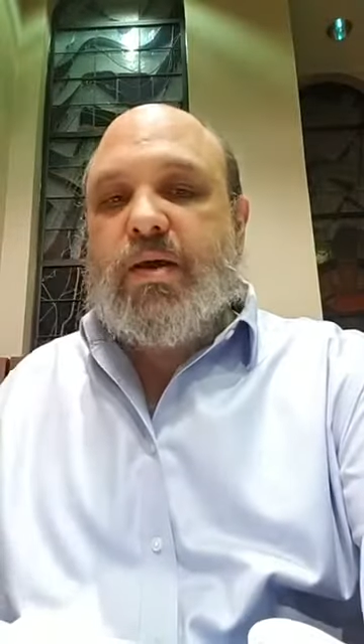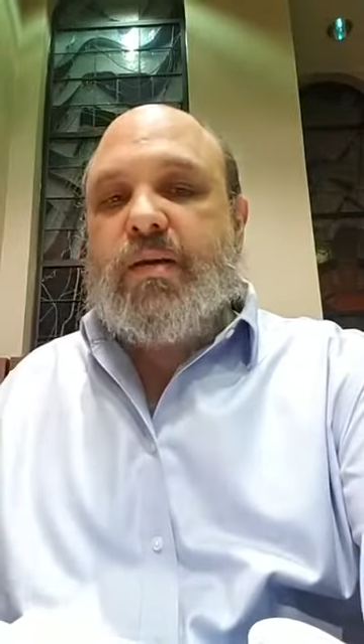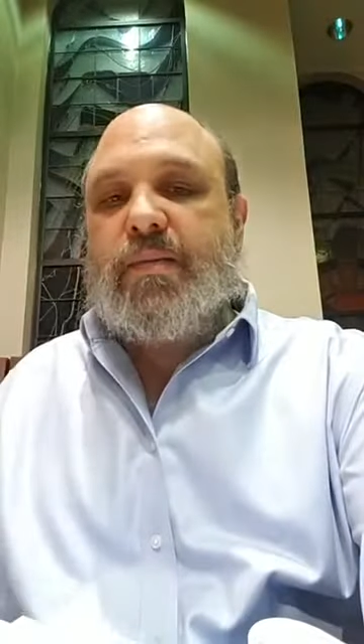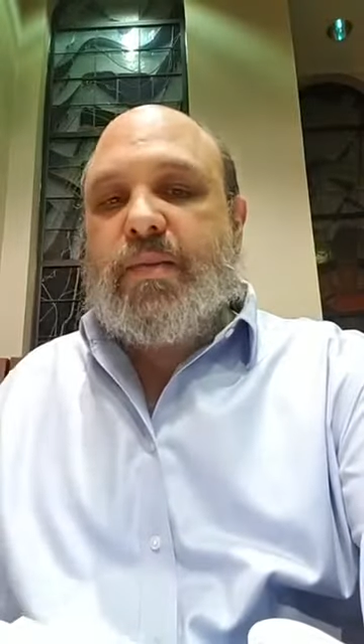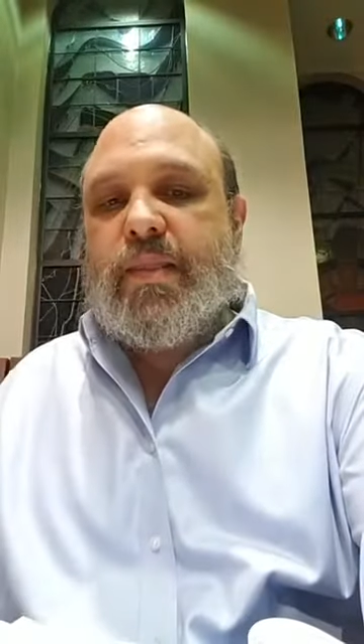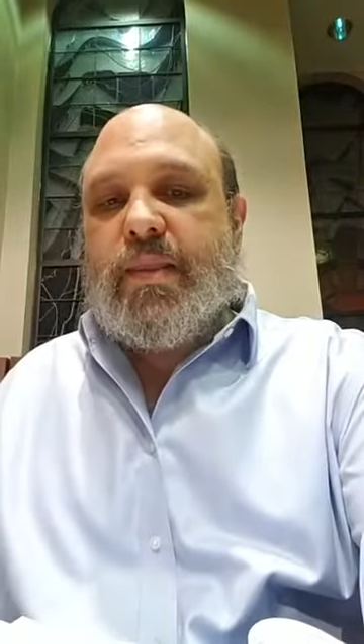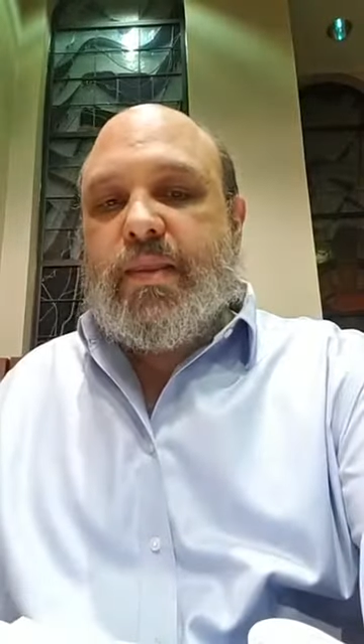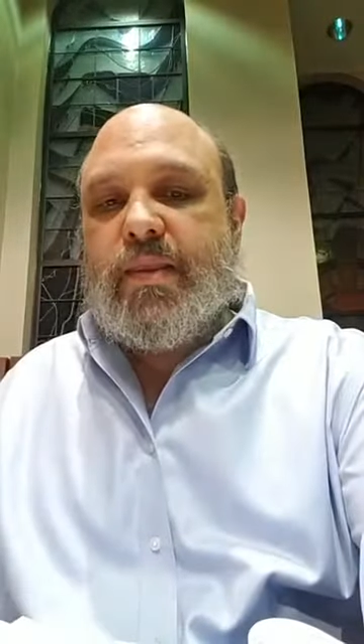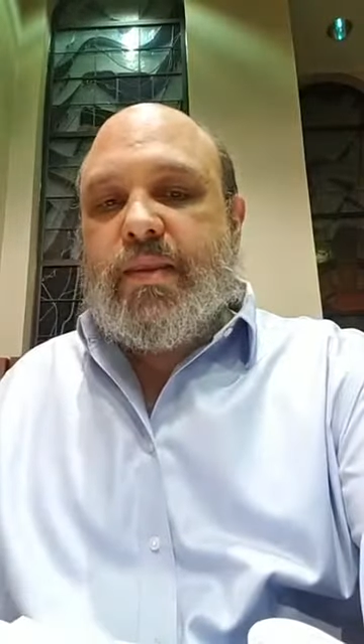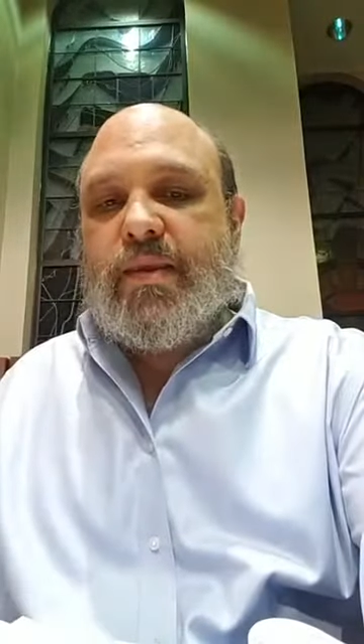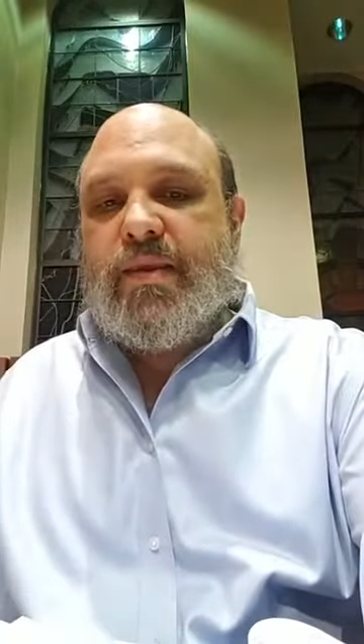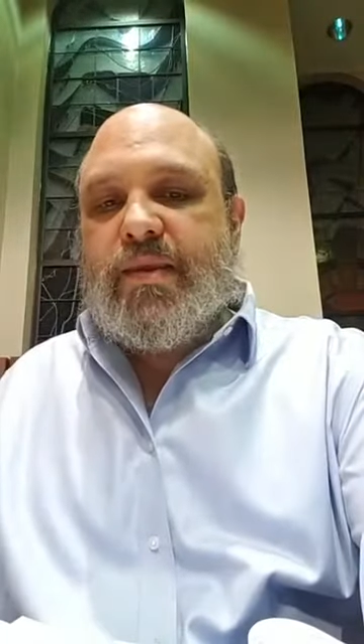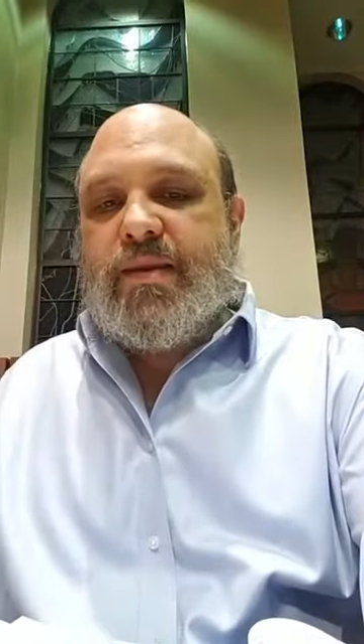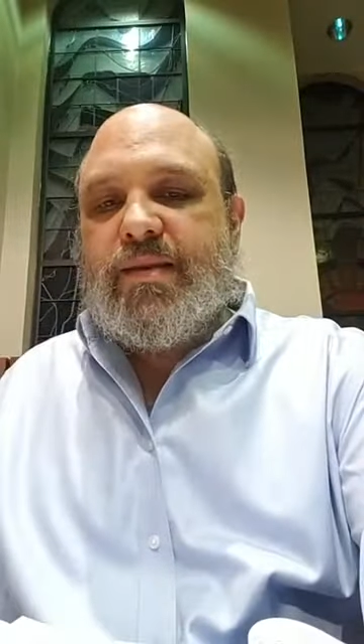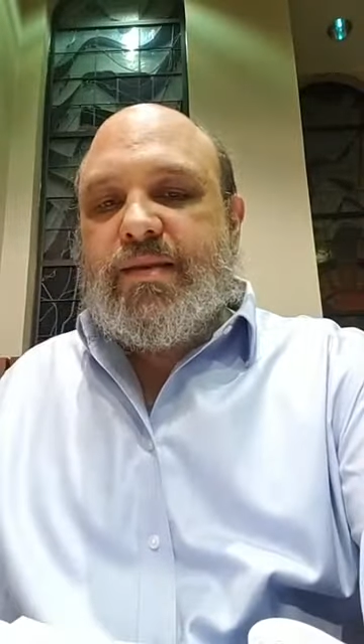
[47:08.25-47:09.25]
We can have a
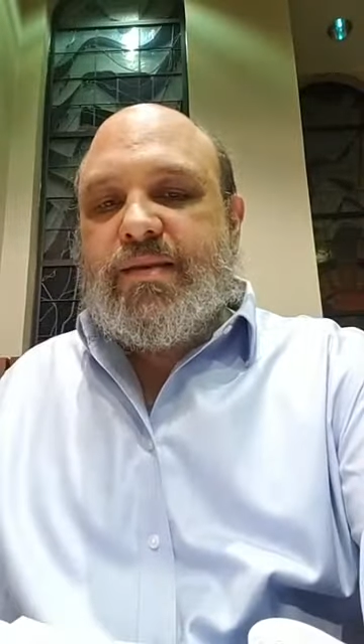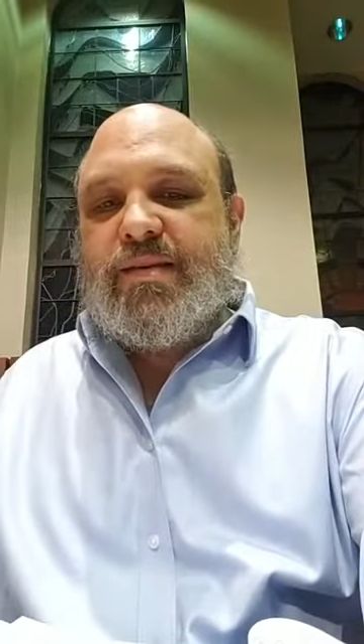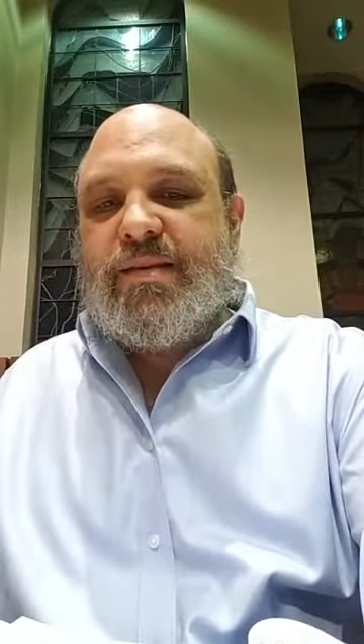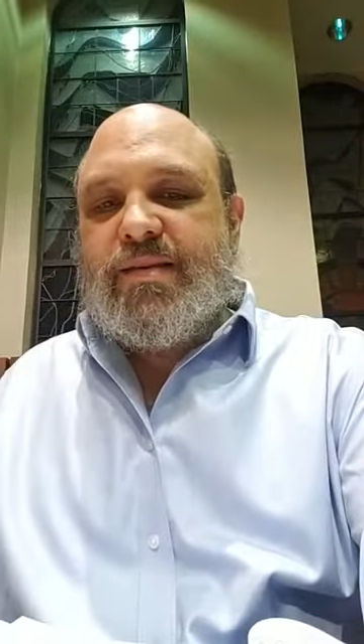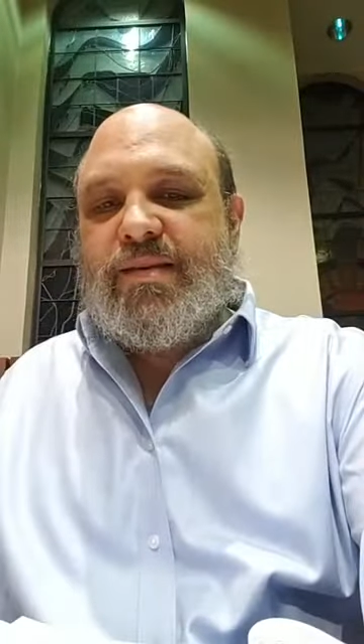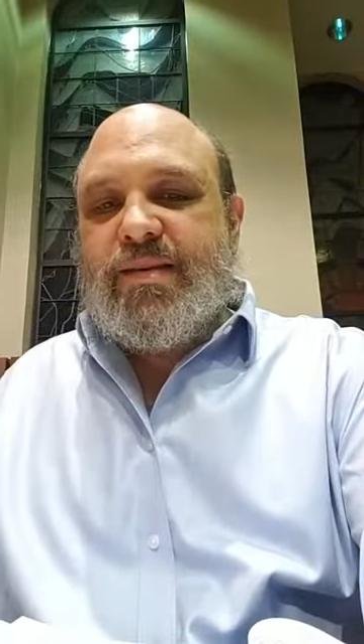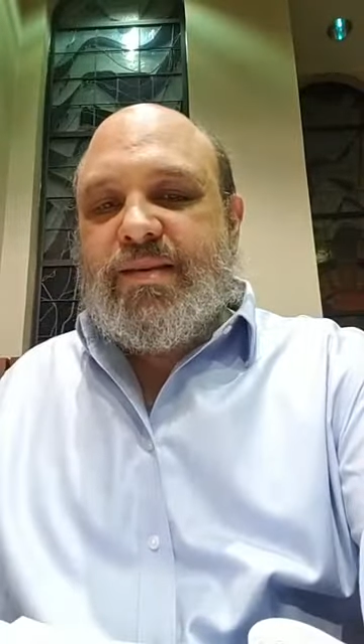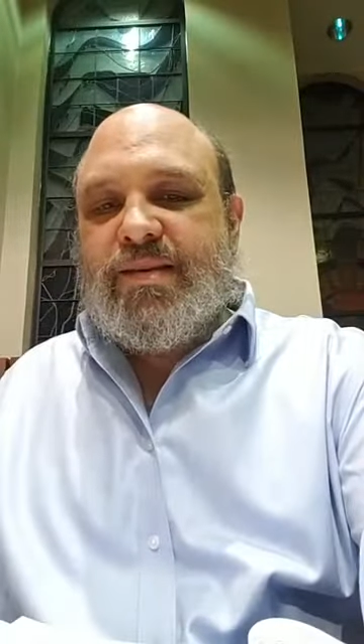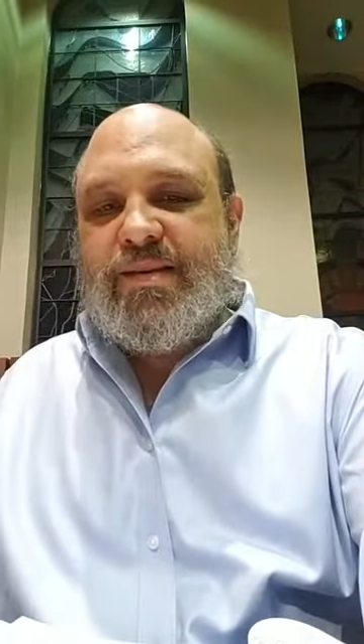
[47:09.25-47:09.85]
L'chaim tonight.